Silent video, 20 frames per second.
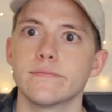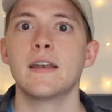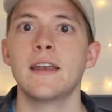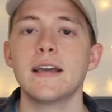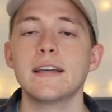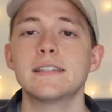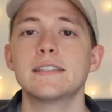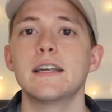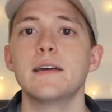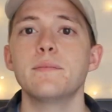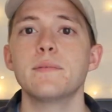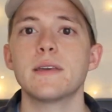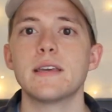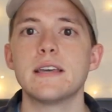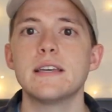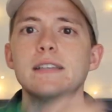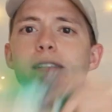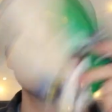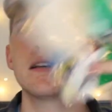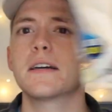Next up
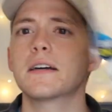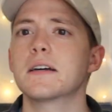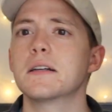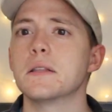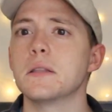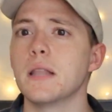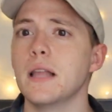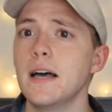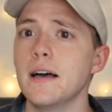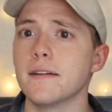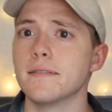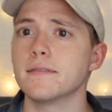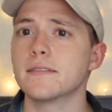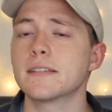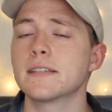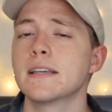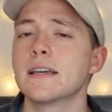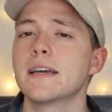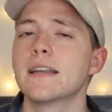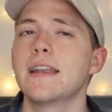is
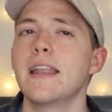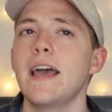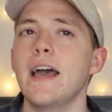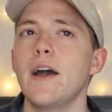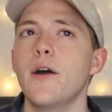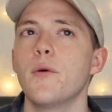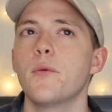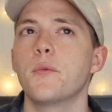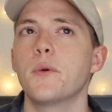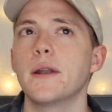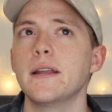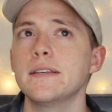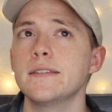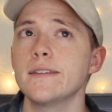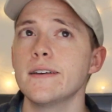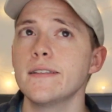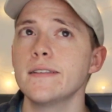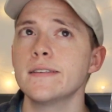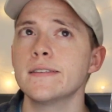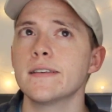gloves. Now, when I
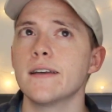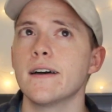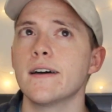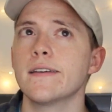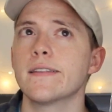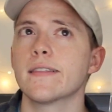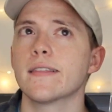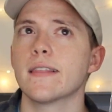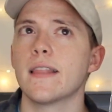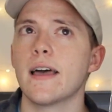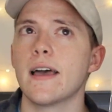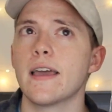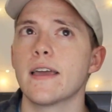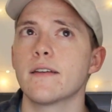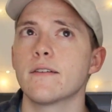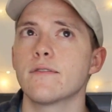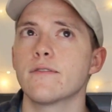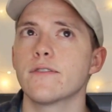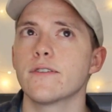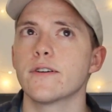saw this
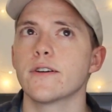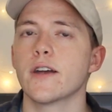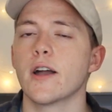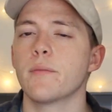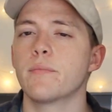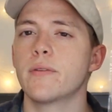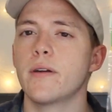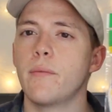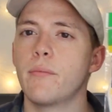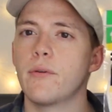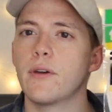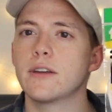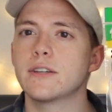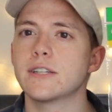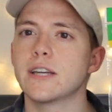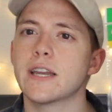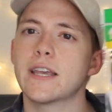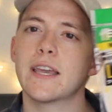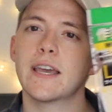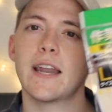online for a
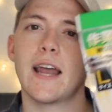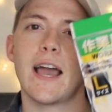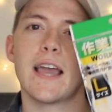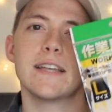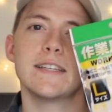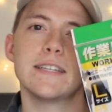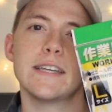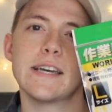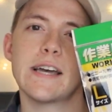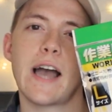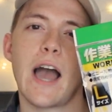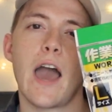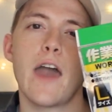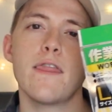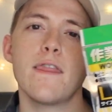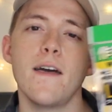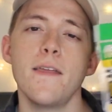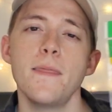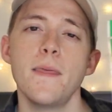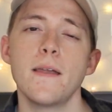preparation kit idea, I
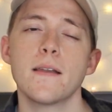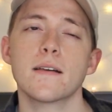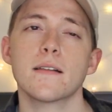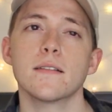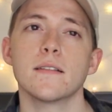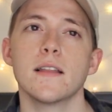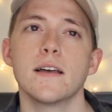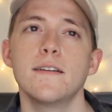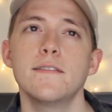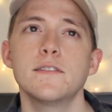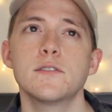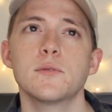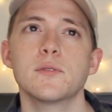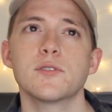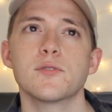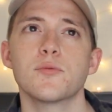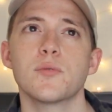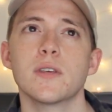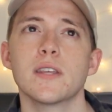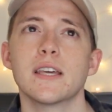thought that gloves
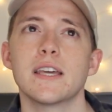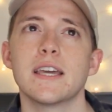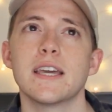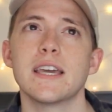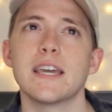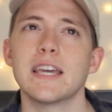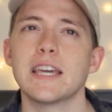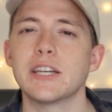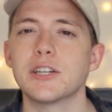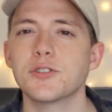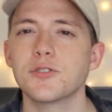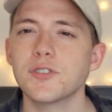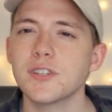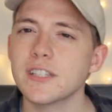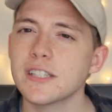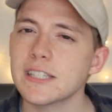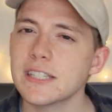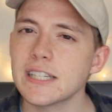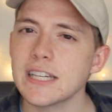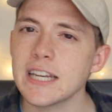was a really
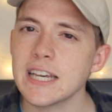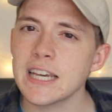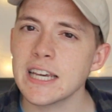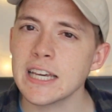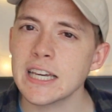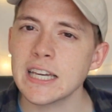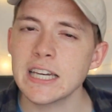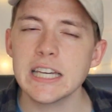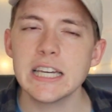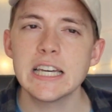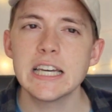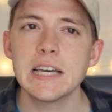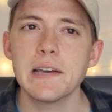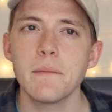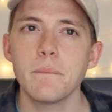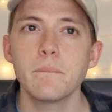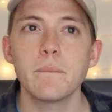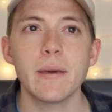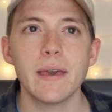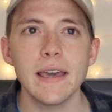interesting
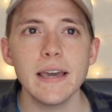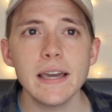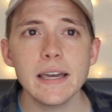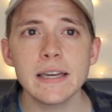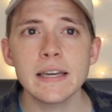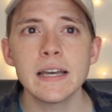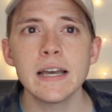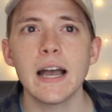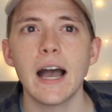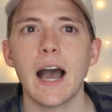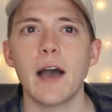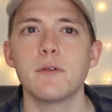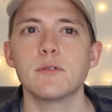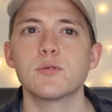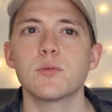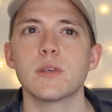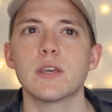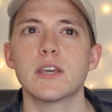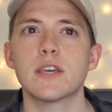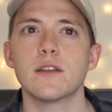pick. I
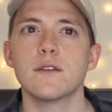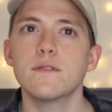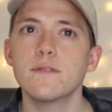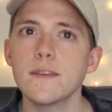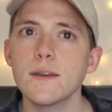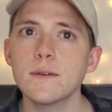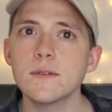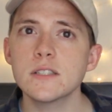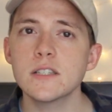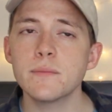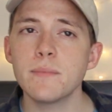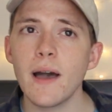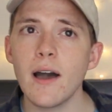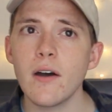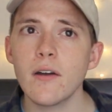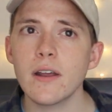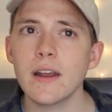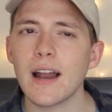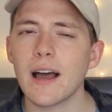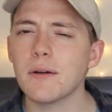was really confused
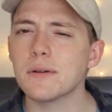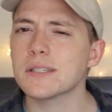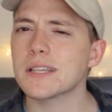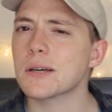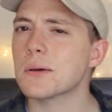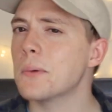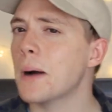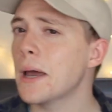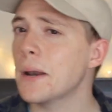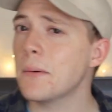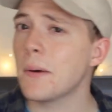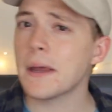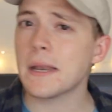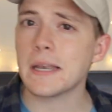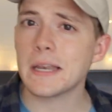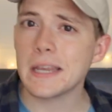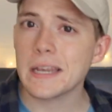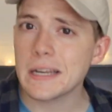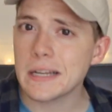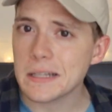about it. I was like, why do I
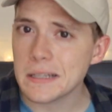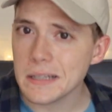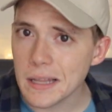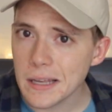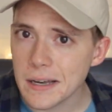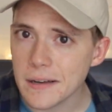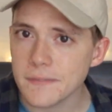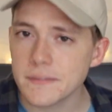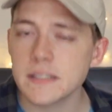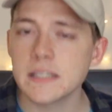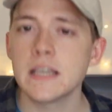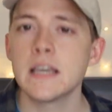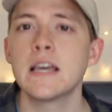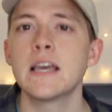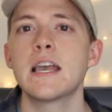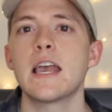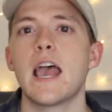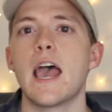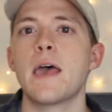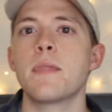need gloves?
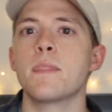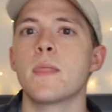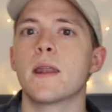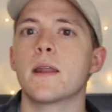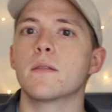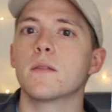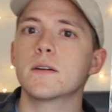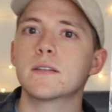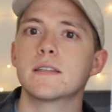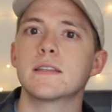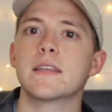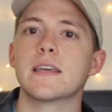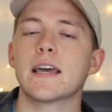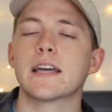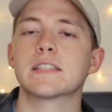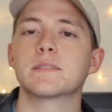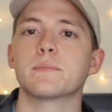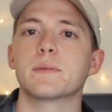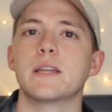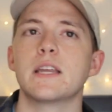And then I looked at the
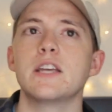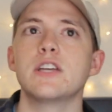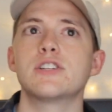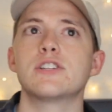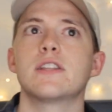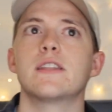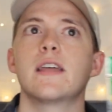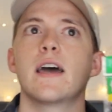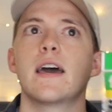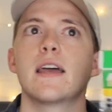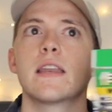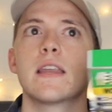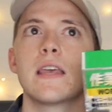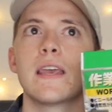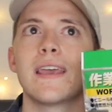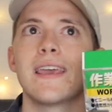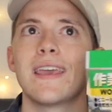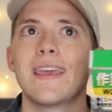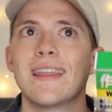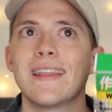explanation that
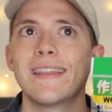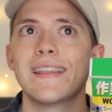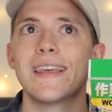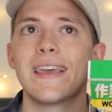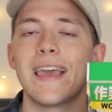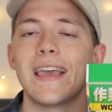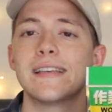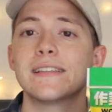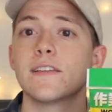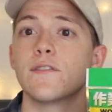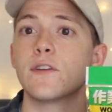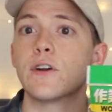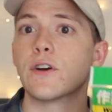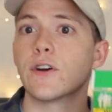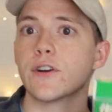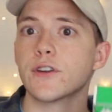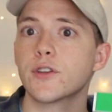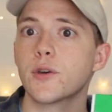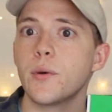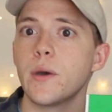in the case of an
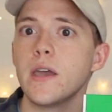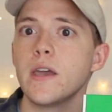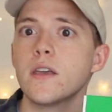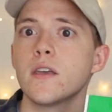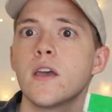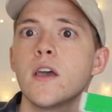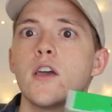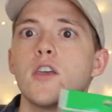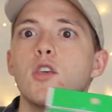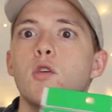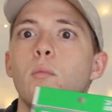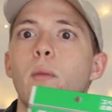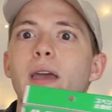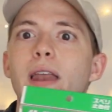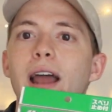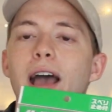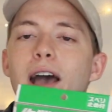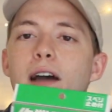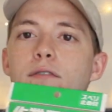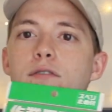earthquake, you
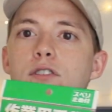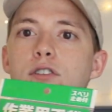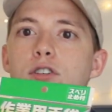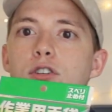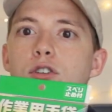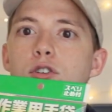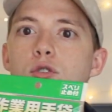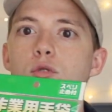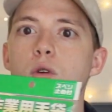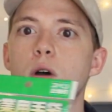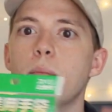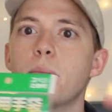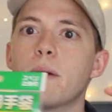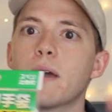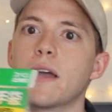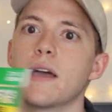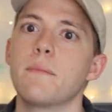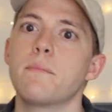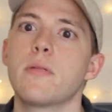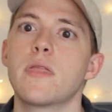might have to
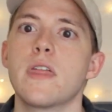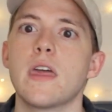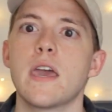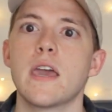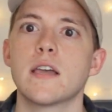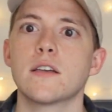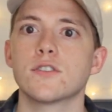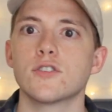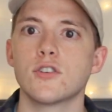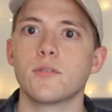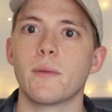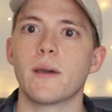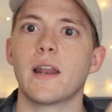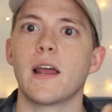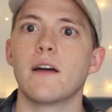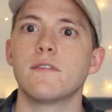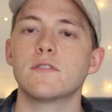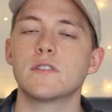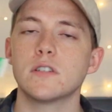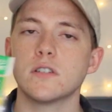pick up things or you might
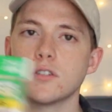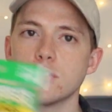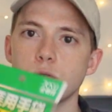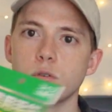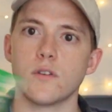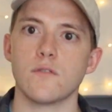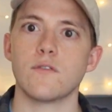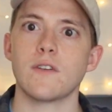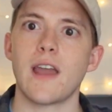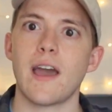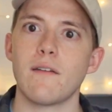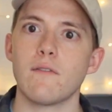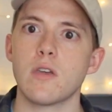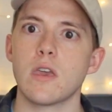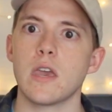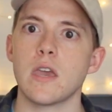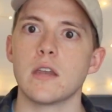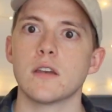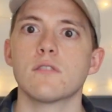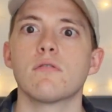have to sort of
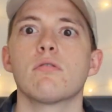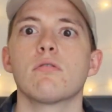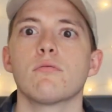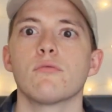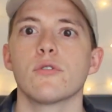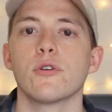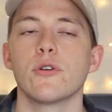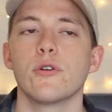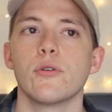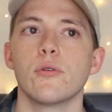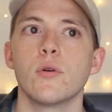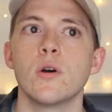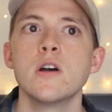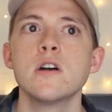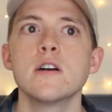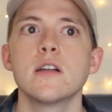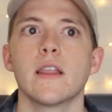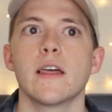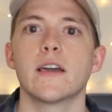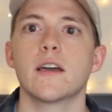navigate through
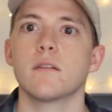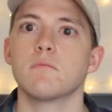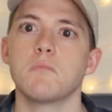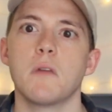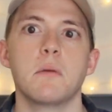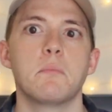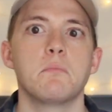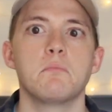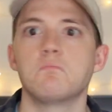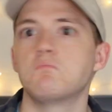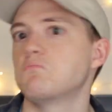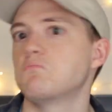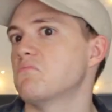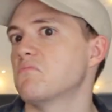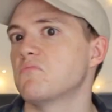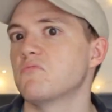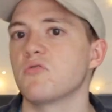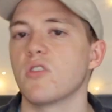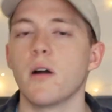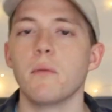like a
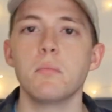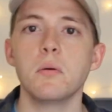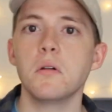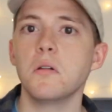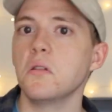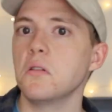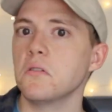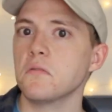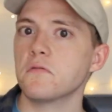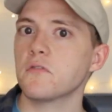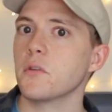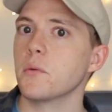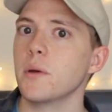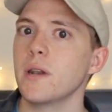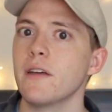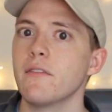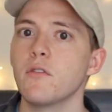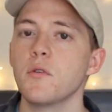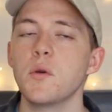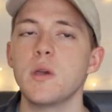rubble for
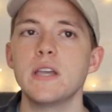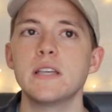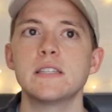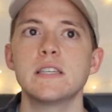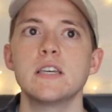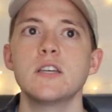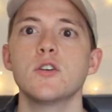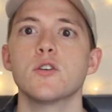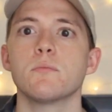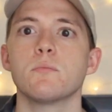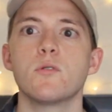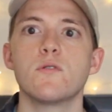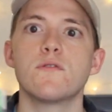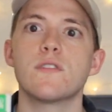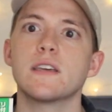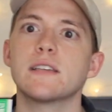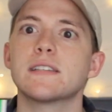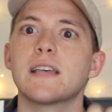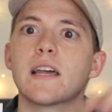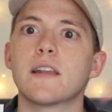whatever reason or move
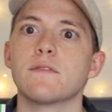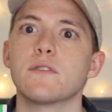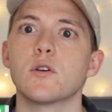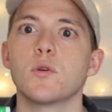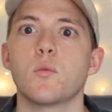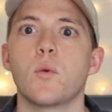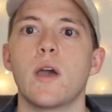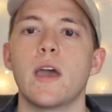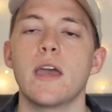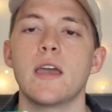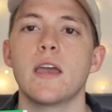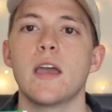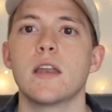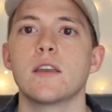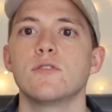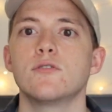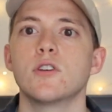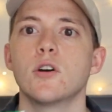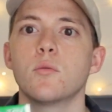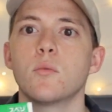things out of your way,
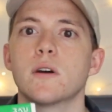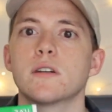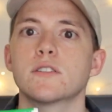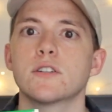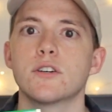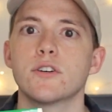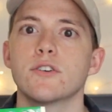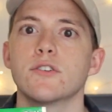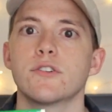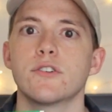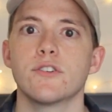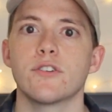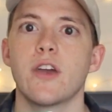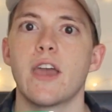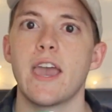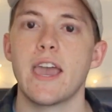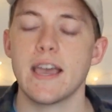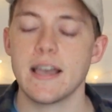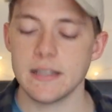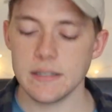and you don't want to hurt your
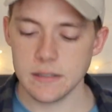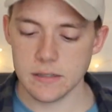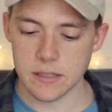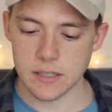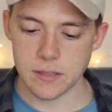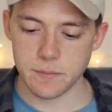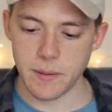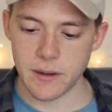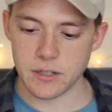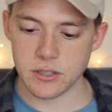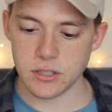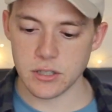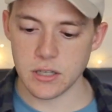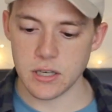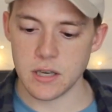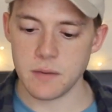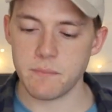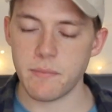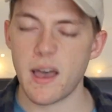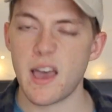hands,
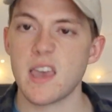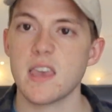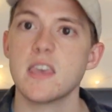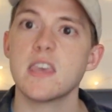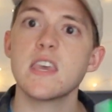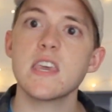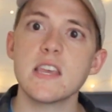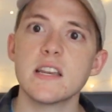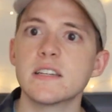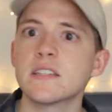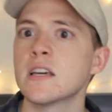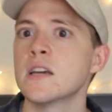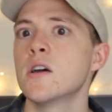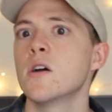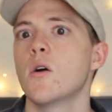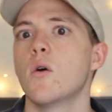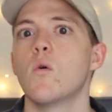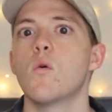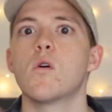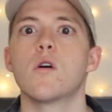especially by heat
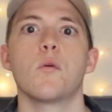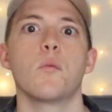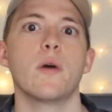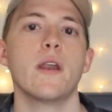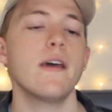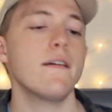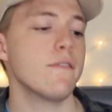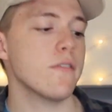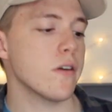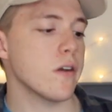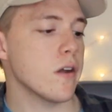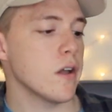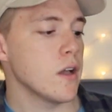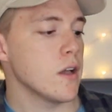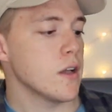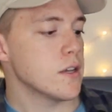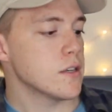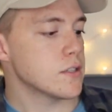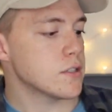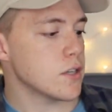or whatever.
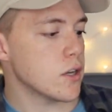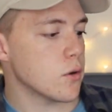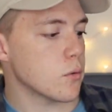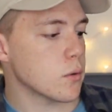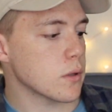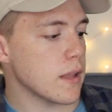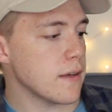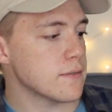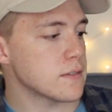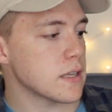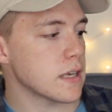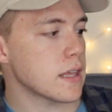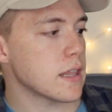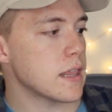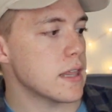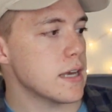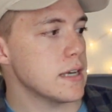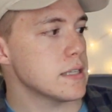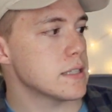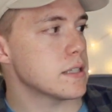So gloves like
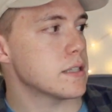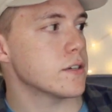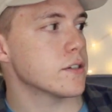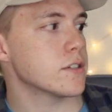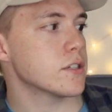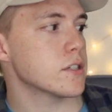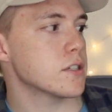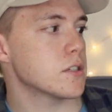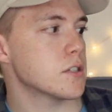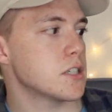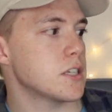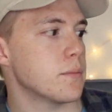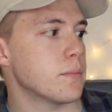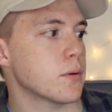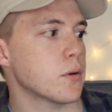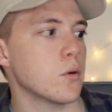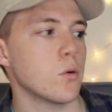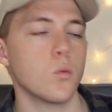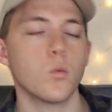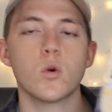this, they're just
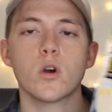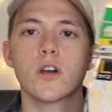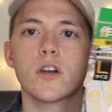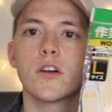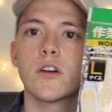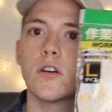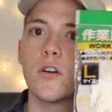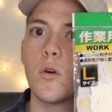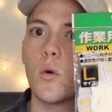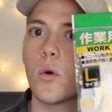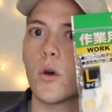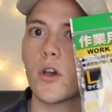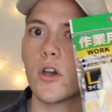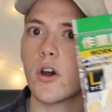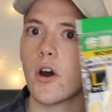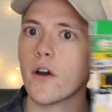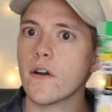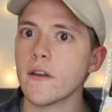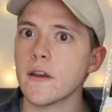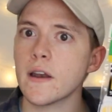typical work or
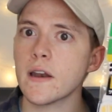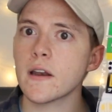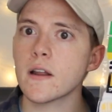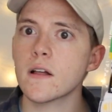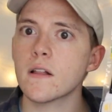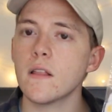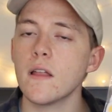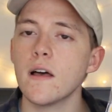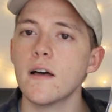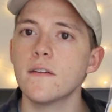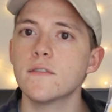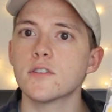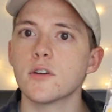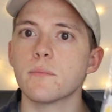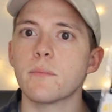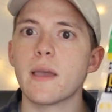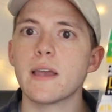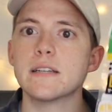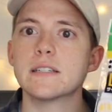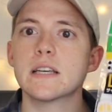gardening gloves or
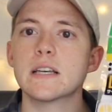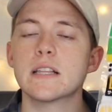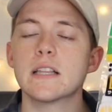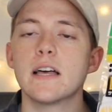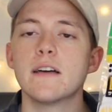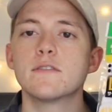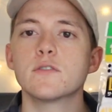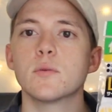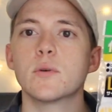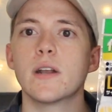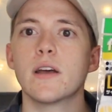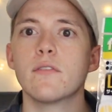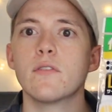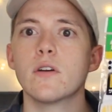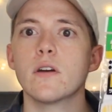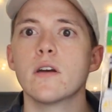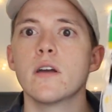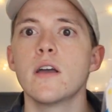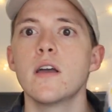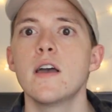painting gloves,
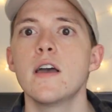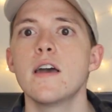whatever.